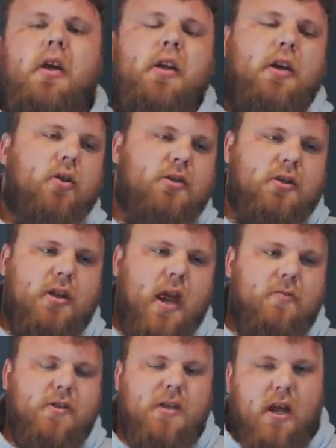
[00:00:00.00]
and got
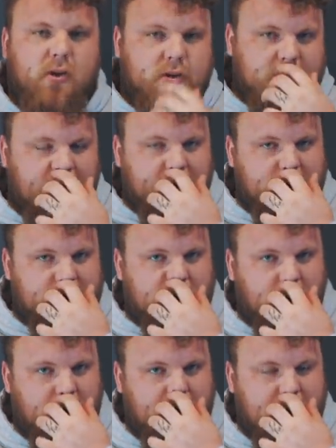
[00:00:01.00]
stem cell stuff to
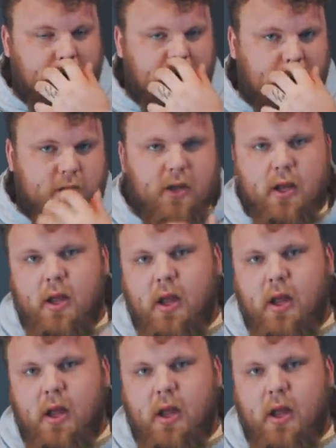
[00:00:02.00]
sort him out, and